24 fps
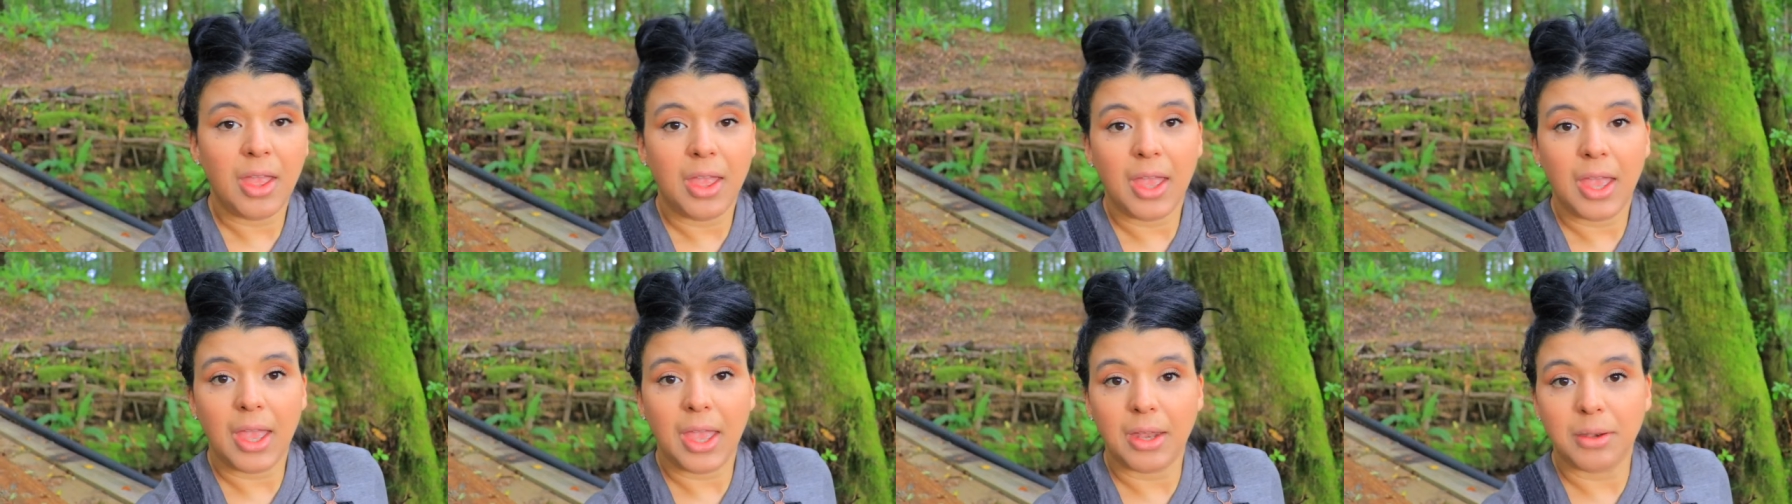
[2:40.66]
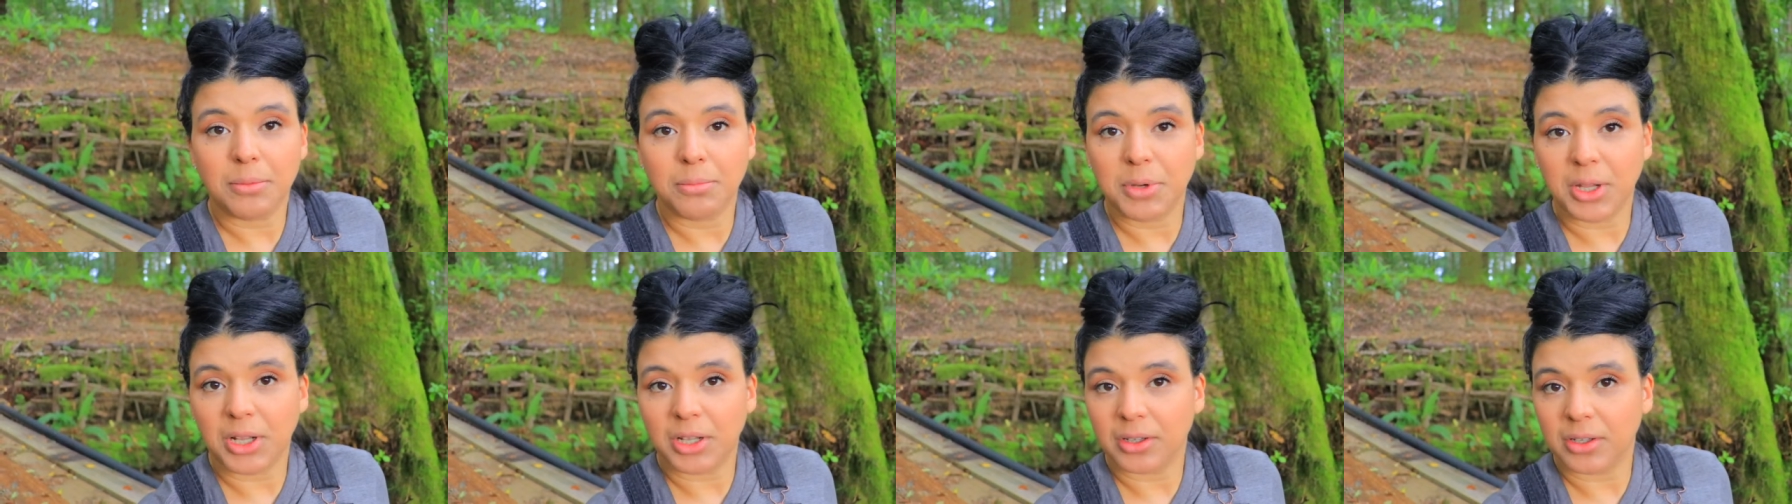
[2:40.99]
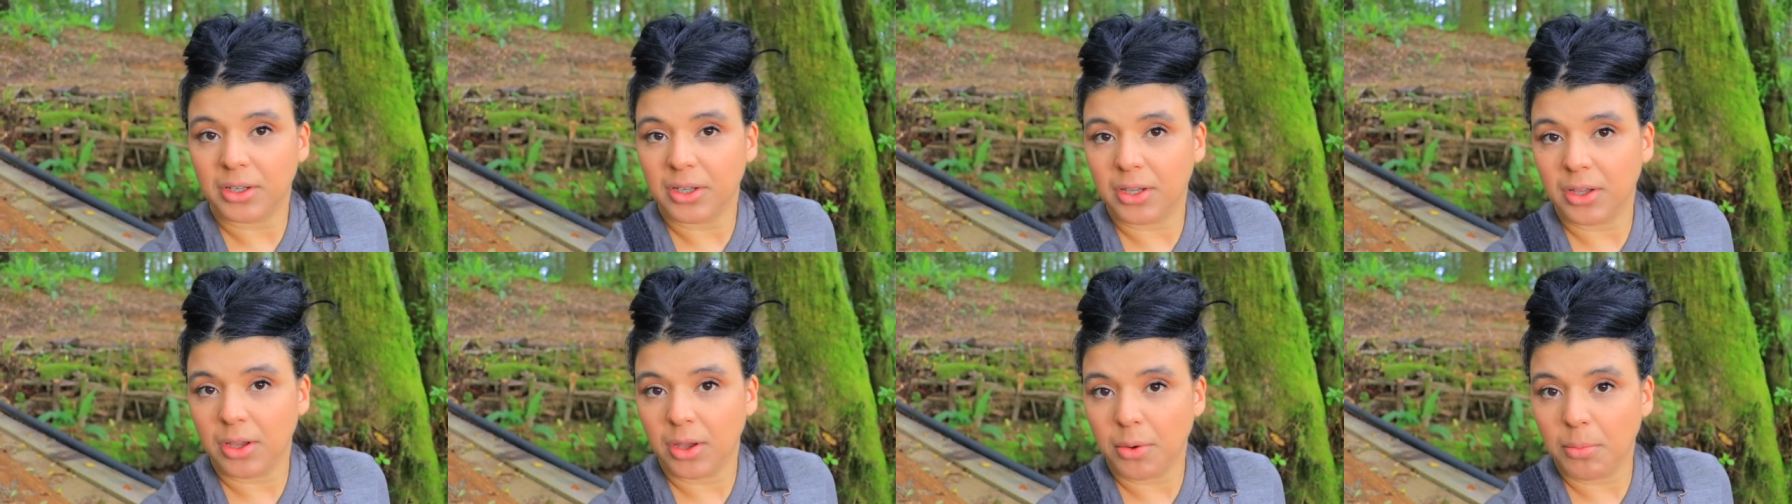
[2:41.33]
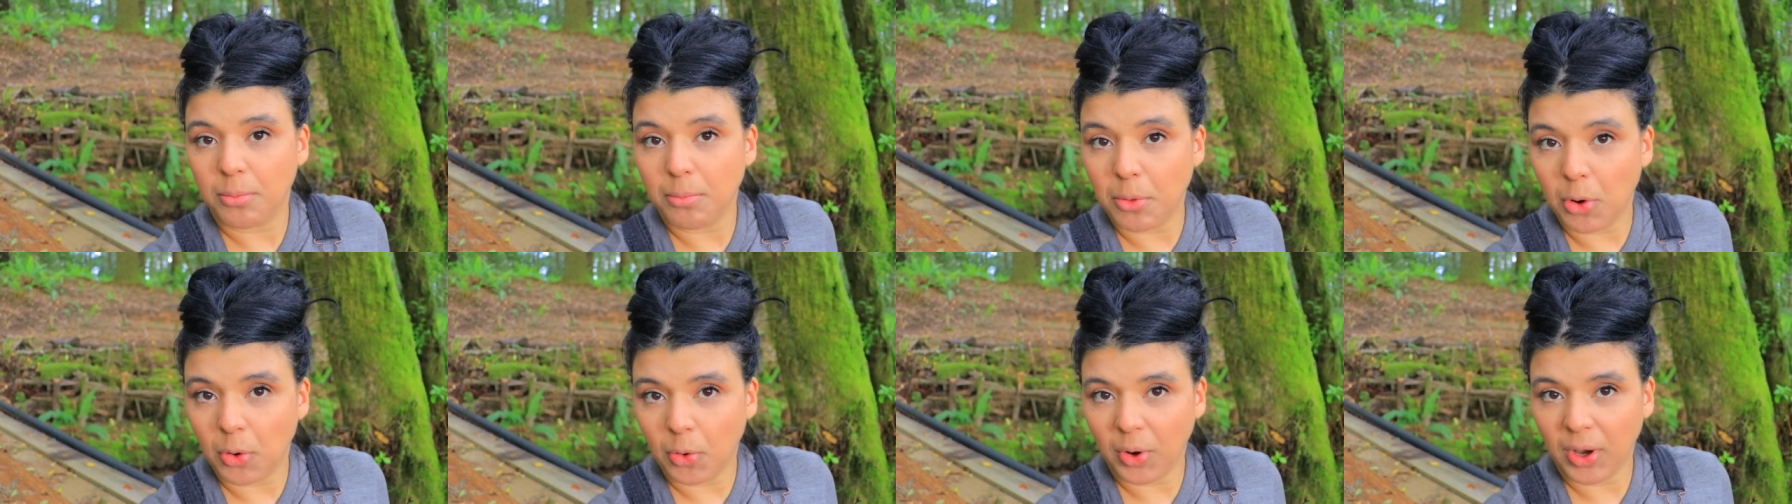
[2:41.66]
and milk
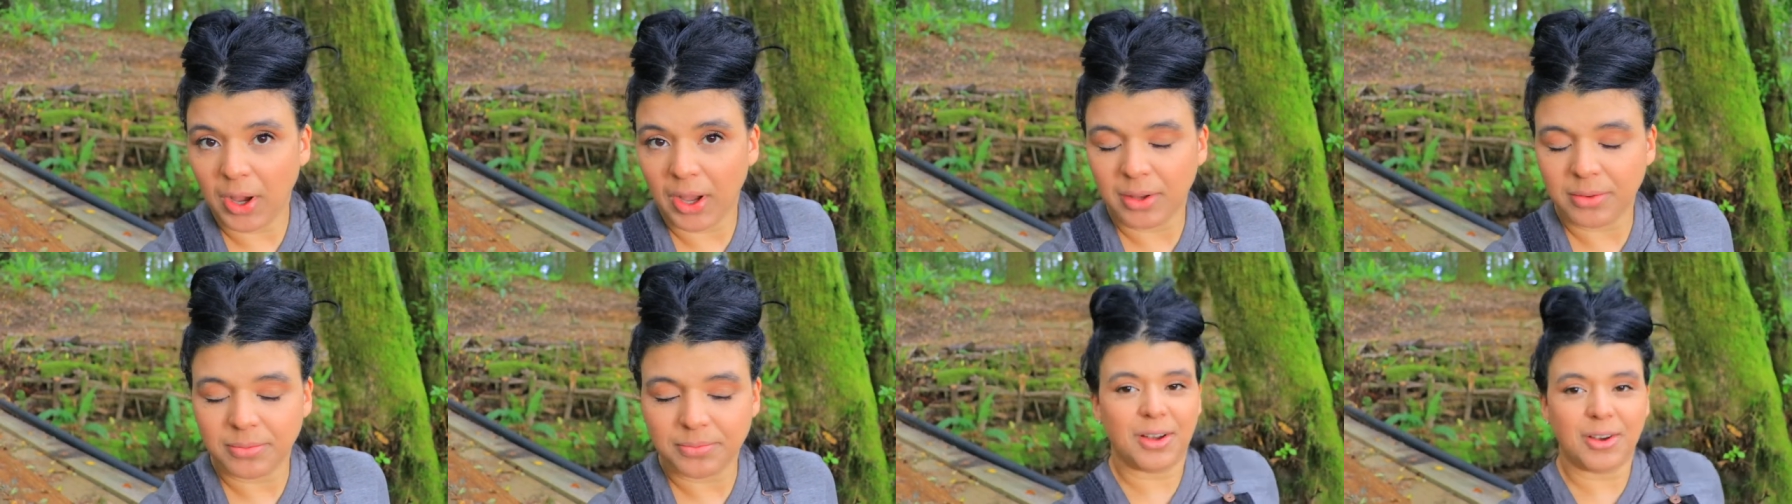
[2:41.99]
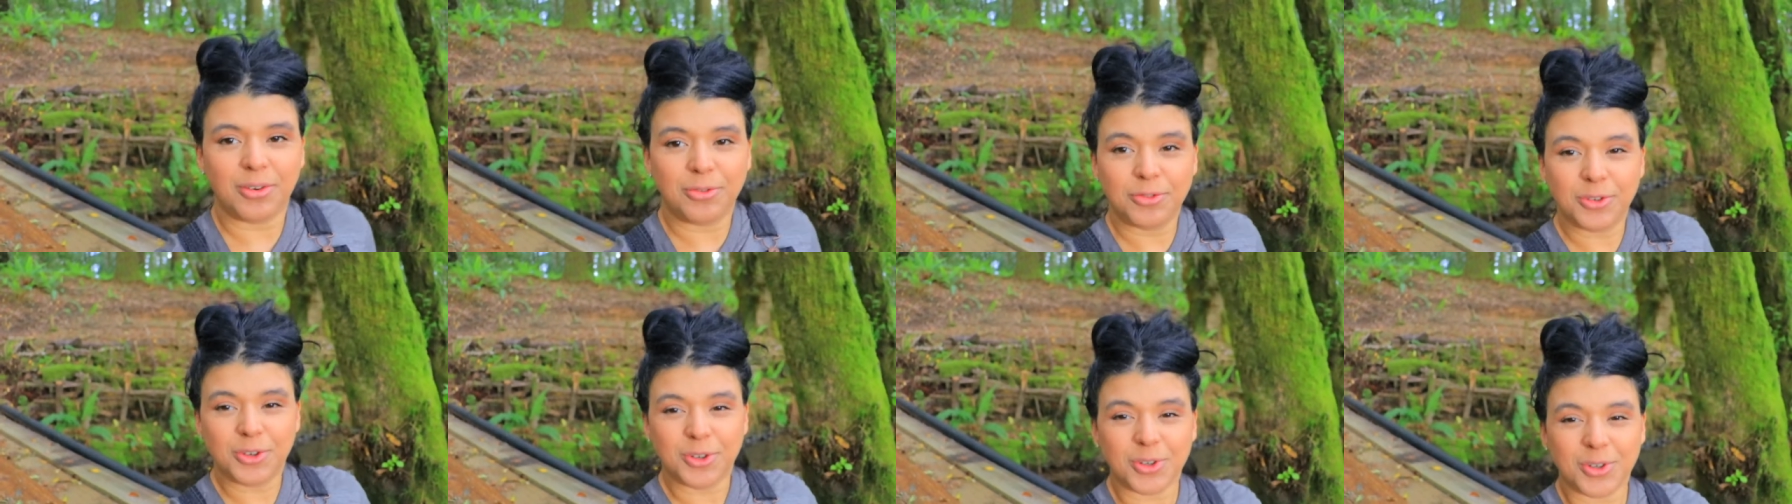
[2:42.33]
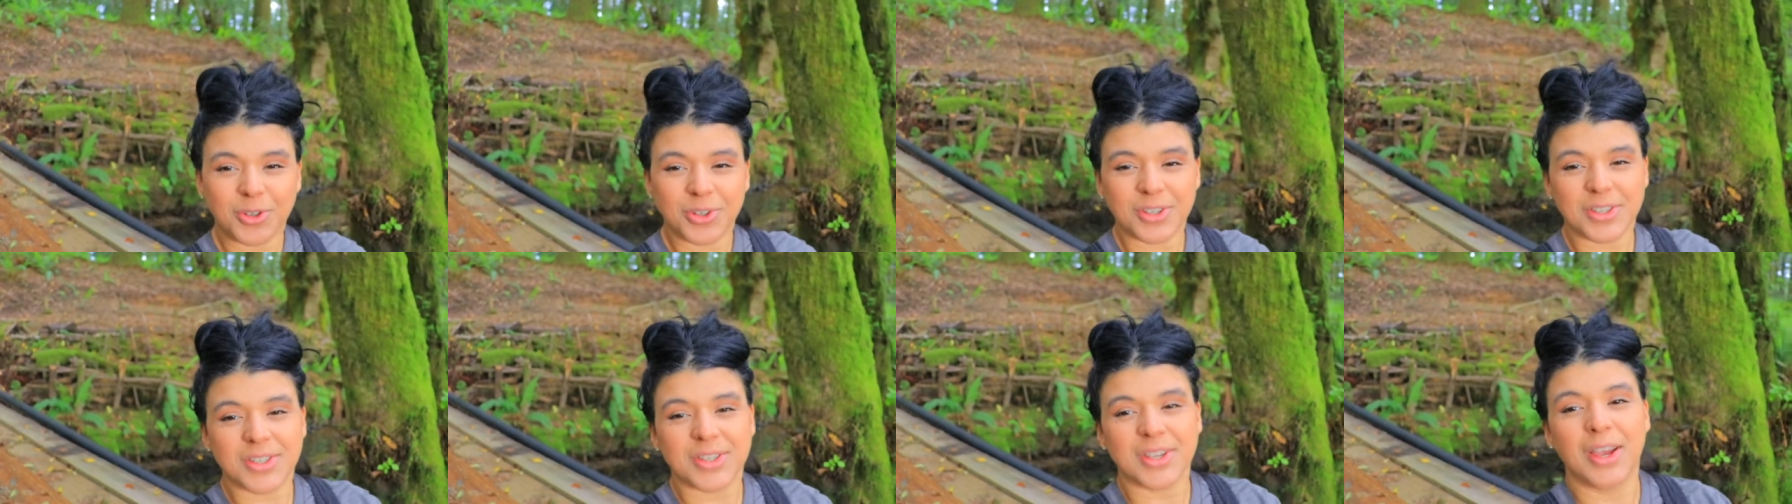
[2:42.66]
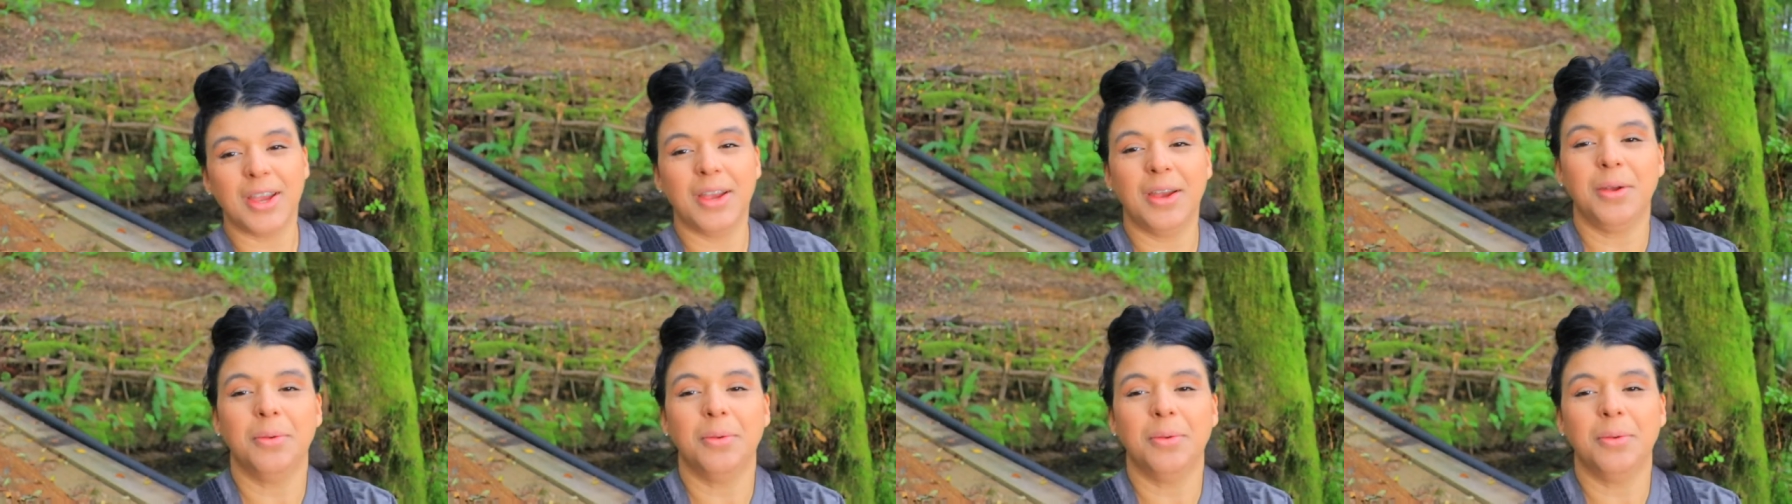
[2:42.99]
mocha. Of course,